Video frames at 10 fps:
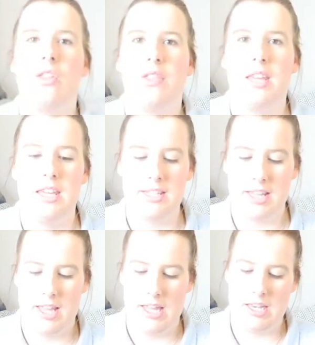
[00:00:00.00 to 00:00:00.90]
got these
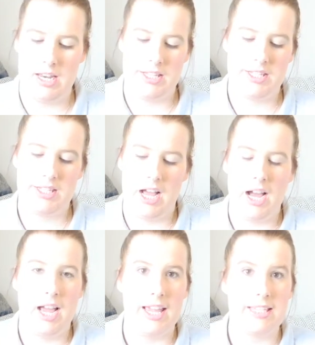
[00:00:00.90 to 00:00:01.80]
in a
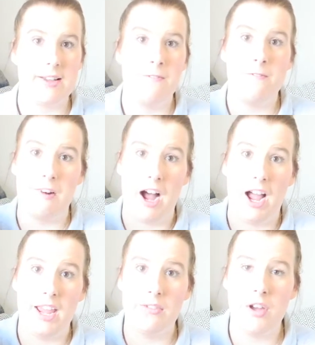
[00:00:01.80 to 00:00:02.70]
size
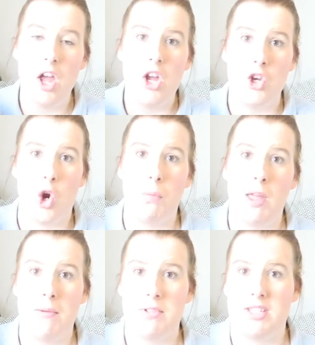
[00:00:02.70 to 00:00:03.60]
5.
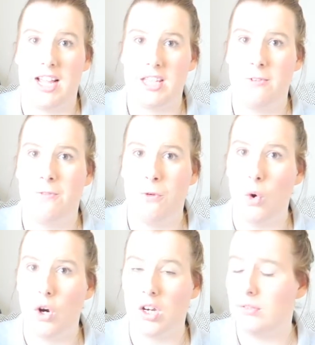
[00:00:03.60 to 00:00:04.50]
Normally I'm a size
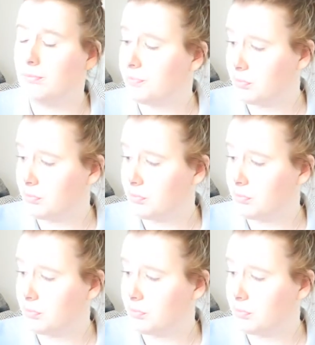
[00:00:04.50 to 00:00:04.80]
4.